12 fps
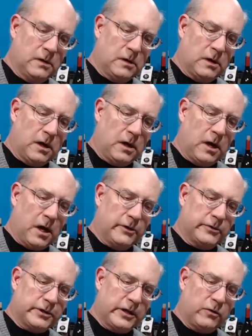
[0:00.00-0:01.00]
I'll
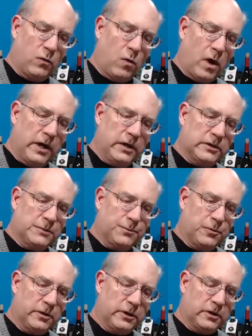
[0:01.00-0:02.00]
say the wine is
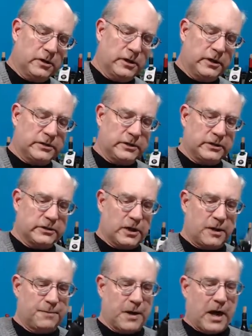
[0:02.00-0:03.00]
pretty good. It's
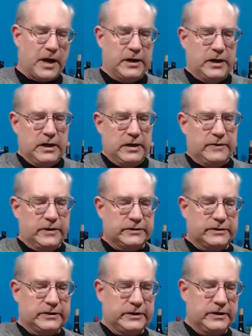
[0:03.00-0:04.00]
not bad.
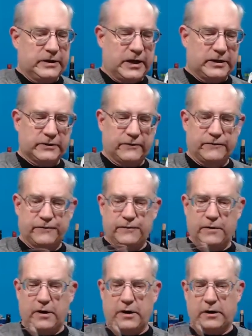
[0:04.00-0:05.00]
This has a
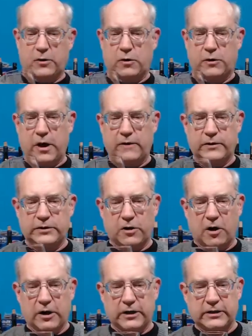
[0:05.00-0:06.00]
kind of a
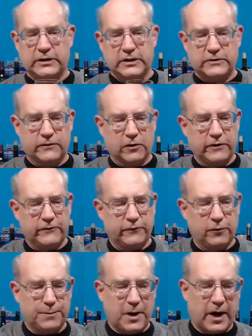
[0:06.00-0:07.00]
dark. It's very
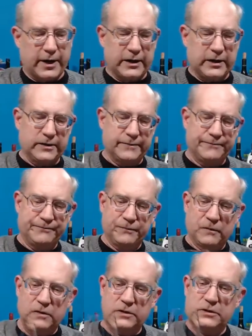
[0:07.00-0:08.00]
full bodied.
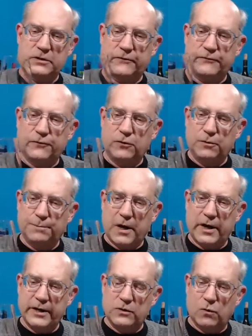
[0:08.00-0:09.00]
This is a full
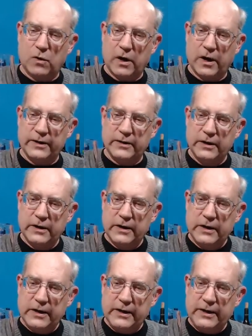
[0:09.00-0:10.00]
bodied wine.
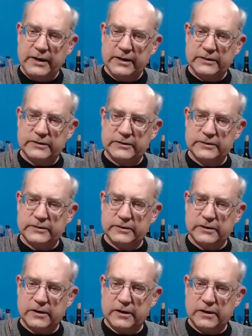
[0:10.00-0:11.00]
It's
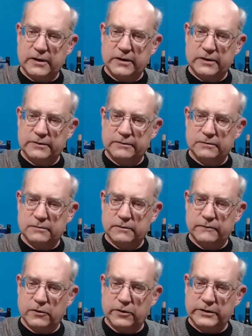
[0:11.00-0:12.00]

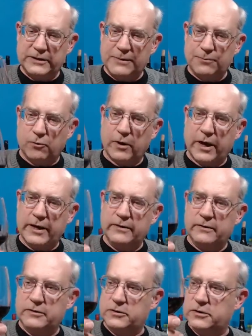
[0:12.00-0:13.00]
very deep red,
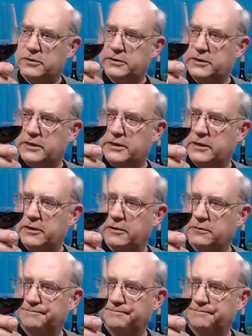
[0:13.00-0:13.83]
as you can see here.